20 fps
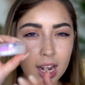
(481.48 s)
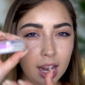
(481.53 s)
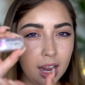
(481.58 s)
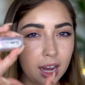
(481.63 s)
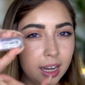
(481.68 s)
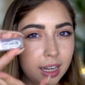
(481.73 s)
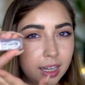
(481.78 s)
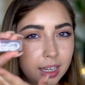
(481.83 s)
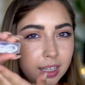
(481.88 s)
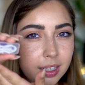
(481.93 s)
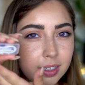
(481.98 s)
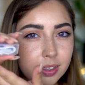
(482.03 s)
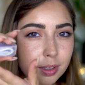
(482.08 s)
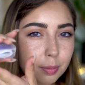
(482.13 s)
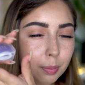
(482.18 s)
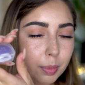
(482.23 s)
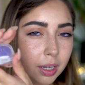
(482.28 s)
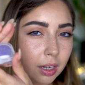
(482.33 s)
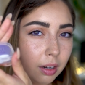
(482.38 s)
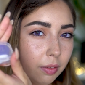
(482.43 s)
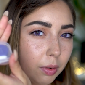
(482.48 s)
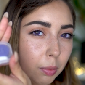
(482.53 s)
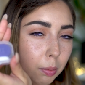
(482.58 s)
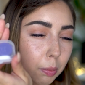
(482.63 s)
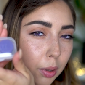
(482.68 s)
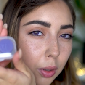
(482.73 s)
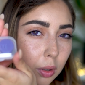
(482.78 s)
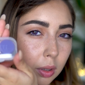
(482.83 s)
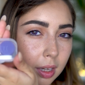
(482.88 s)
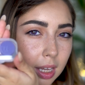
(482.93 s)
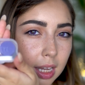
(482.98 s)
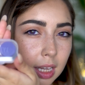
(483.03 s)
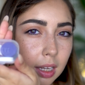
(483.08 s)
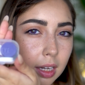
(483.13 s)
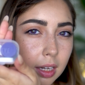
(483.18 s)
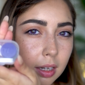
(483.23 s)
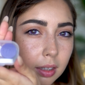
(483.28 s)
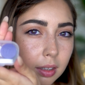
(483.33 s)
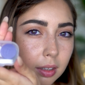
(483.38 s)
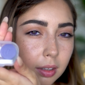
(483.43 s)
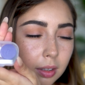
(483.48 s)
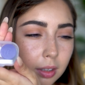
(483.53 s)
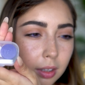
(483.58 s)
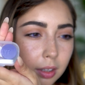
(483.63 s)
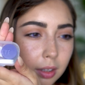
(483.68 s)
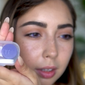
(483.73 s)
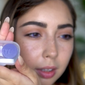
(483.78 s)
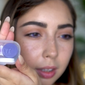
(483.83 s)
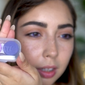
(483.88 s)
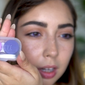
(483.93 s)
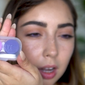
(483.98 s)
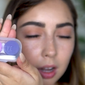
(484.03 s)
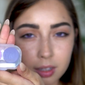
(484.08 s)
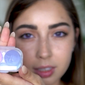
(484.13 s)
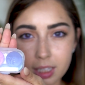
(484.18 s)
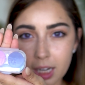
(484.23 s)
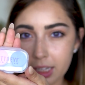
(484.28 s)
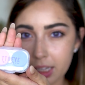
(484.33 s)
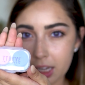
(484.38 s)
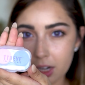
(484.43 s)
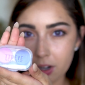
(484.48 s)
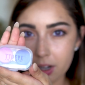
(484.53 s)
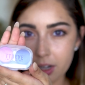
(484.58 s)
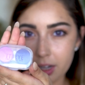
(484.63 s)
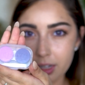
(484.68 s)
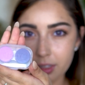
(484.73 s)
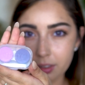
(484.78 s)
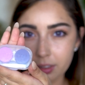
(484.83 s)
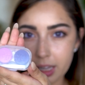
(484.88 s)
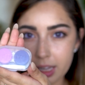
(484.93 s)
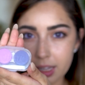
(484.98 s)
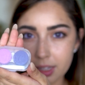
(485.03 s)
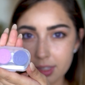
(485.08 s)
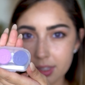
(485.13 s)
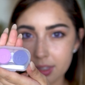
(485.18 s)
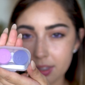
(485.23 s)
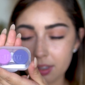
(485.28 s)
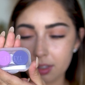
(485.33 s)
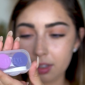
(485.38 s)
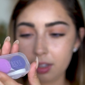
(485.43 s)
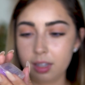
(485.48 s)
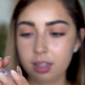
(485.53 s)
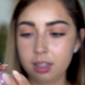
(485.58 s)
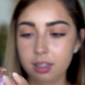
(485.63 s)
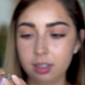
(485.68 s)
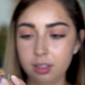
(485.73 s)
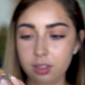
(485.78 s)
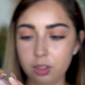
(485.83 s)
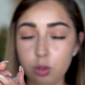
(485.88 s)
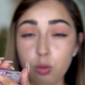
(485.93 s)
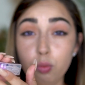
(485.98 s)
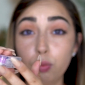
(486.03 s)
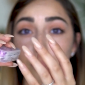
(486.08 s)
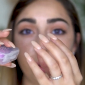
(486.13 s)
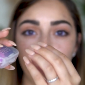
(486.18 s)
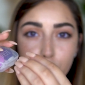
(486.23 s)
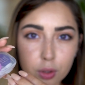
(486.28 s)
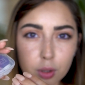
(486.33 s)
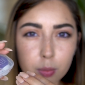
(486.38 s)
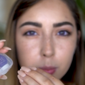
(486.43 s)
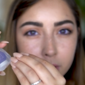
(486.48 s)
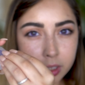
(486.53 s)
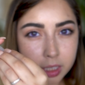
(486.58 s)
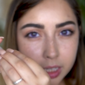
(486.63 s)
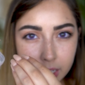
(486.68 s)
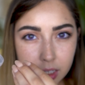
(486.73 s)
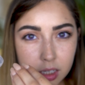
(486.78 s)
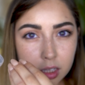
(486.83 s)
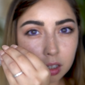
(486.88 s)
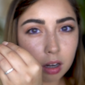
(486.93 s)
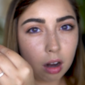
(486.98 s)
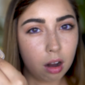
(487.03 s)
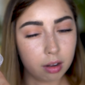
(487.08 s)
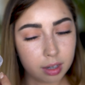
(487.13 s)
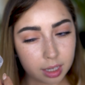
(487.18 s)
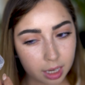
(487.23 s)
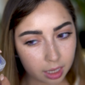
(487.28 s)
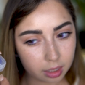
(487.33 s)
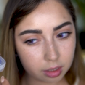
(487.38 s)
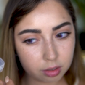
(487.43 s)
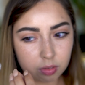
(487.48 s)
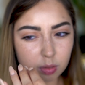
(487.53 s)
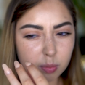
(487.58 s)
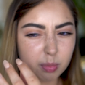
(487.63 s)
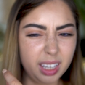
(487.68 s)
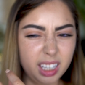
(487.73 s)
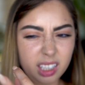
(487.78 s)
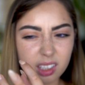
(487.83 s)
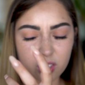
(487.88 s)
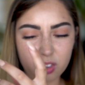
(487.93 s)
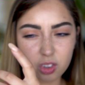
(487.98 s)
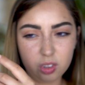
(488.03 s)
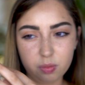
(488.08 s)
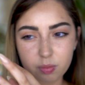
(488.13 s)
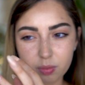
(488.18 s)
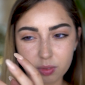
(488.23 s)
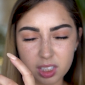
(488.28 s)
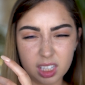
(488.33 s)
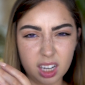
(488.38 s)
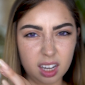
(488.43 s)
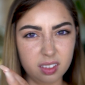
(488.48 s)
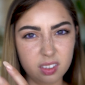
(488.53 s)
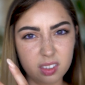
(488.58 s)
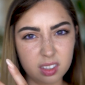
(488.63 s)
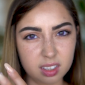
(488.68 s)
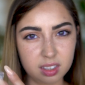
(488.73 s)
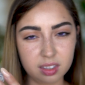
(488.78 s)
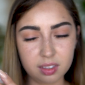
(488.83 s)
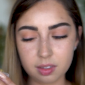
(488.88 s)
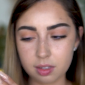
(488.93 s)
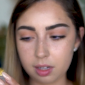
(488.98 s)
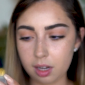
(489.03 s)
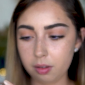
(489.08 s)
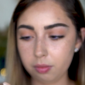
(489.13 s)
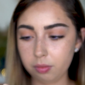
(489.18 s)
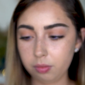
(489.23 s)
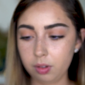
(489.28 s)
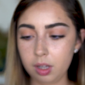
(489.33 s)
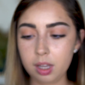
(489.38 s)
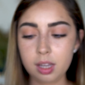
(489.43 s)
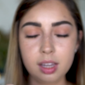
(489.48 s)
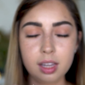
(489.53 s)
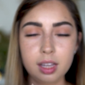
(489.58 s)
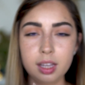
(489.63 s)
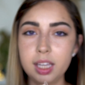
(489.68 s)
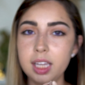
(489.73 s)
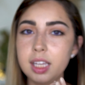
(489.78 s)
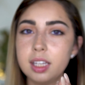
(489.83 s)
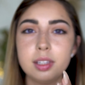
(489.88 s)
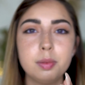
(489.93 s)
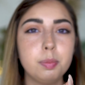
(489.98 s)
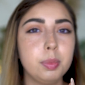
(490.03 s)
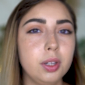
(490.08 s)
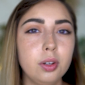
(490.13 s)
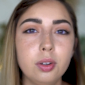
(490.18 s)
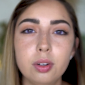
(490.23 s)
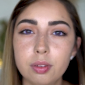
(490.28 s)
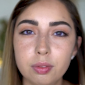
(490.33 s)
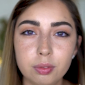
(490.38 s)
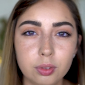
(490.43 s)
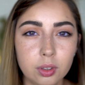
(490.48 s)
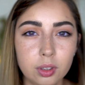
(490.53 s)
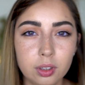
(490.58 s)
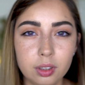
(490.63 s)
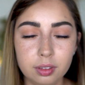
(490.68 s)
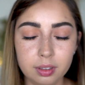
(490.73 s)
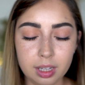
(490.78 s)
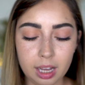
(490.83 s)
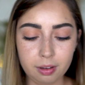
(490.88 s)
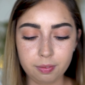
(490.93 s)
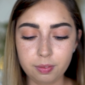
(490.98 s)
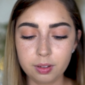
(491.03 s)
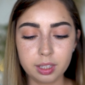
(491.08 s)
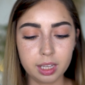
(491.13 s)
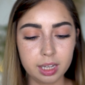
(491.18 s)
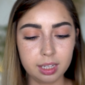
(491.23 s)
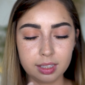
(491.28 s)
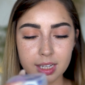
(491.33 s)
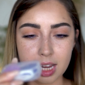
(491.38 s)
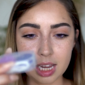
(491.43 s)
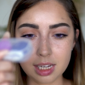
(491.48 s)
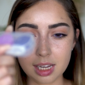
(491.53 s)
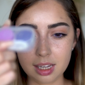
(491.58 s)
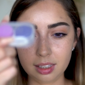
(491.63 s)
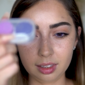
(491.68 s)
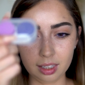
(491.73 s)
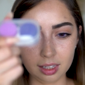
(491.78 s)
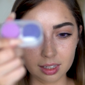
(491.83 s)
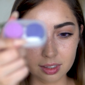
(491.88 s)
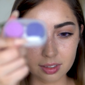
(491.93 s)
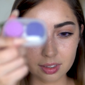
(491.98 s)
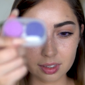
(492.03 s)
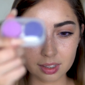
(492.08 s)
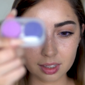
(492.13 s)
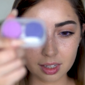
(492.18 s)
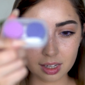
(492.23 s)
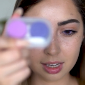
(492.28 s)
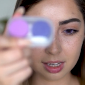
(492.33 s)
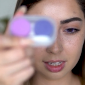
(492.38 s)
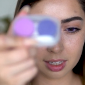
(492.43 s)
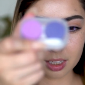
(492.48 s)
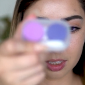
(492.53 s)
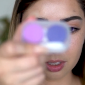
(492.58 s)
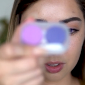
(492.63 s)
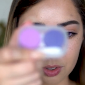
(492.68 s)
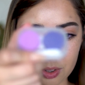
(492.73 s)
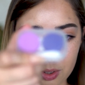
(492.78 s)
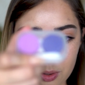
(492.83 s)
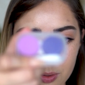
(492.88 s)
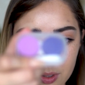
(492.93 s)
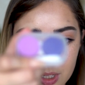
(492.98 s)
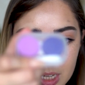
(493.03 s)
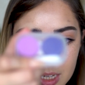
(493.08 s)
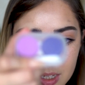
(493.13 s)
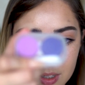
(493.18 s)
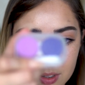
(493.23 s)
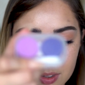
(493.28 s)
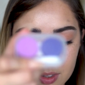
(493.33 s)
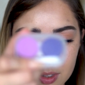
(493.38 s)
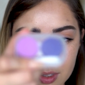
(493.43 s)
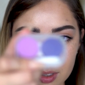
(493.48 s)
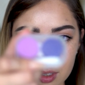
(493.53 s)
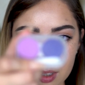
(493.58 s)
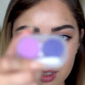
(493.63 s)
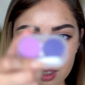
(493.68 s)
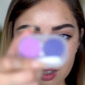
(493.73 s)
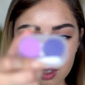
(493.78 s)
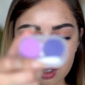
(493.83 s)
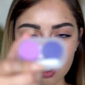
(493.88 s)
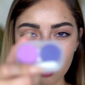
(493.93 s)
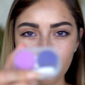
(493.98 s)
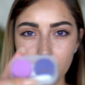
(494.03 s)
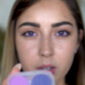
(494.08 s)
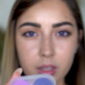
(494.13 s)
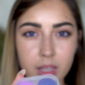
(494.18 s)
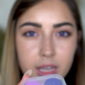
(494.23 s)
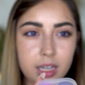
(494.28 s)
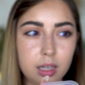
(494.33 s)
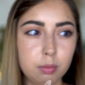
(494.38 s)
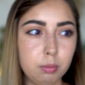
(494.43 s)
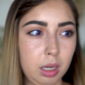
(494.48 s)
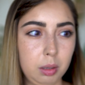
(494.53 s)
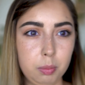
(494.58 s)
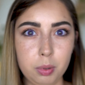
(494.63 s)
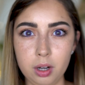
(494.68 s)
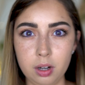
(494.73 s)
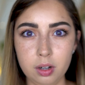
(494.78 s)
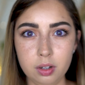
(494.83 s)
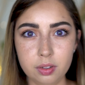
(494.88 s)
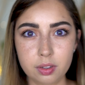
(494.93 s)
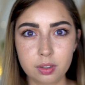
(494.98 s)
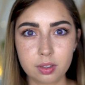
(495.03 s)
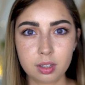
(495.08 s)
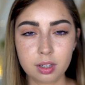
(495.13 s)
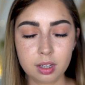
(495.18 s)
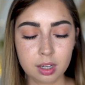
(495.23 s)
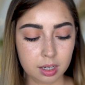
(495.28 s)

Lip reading: tiniest bit of a bulky contact carrying case to further protect the contacts from like dust and stuff is beautiful. I feel like taking this in a suitcase or like in my purse